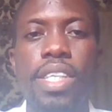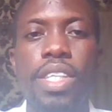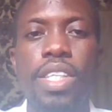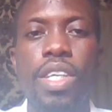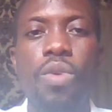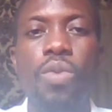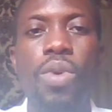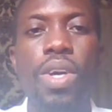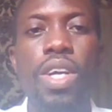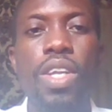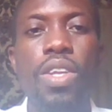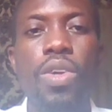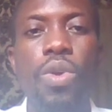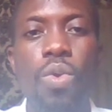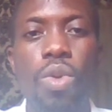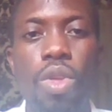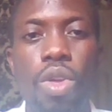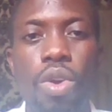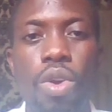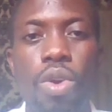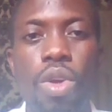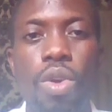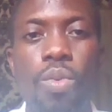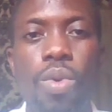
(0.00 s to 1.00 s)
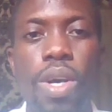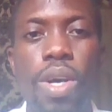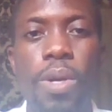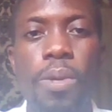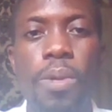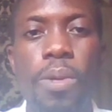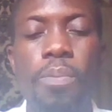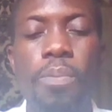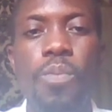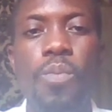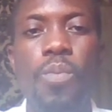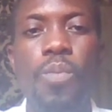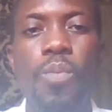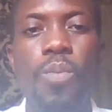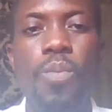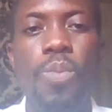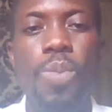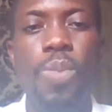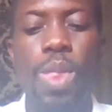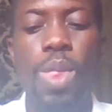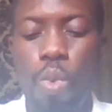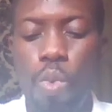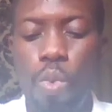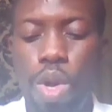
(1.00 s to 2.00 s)
that when
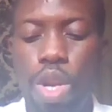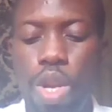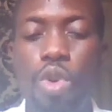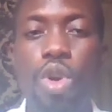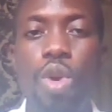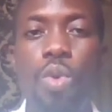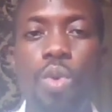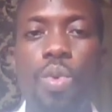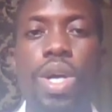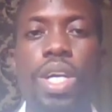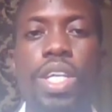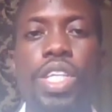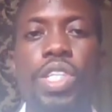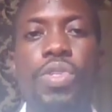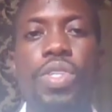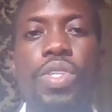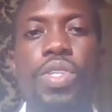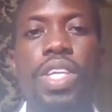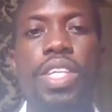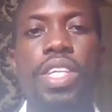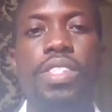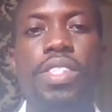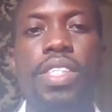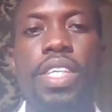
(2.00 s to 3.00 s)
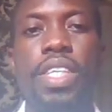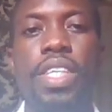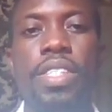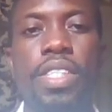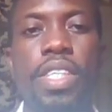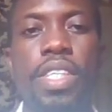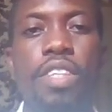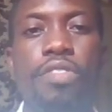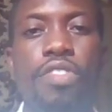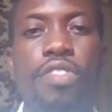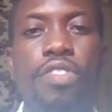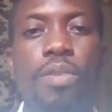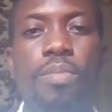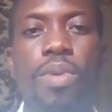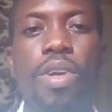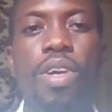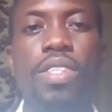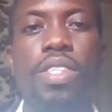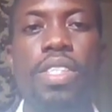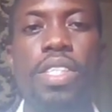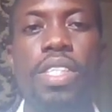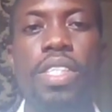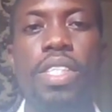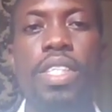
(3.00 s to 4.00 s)
Yahweh creates a thing from
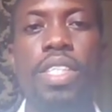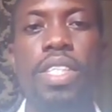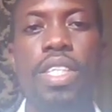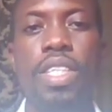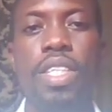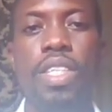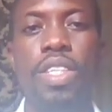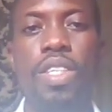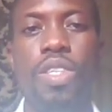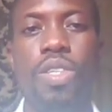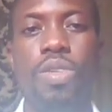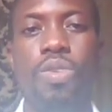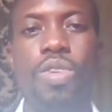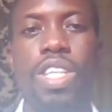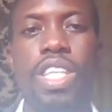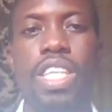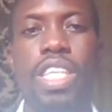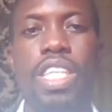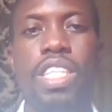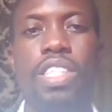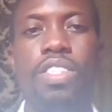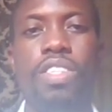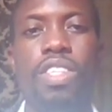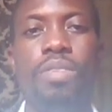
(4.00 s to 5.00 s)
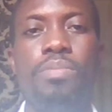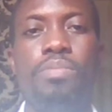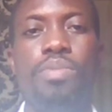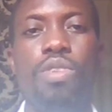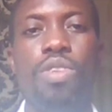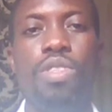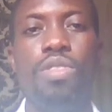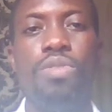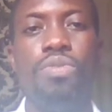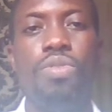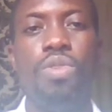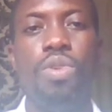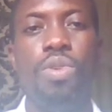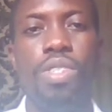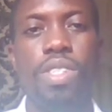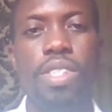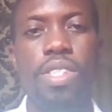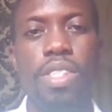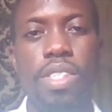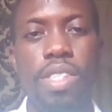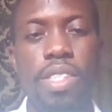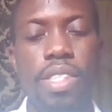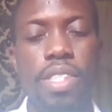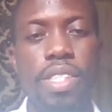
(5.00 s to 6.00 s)
nothing, when he brought
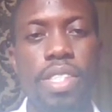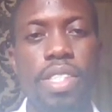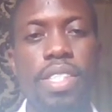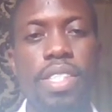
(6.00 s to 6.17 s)
forth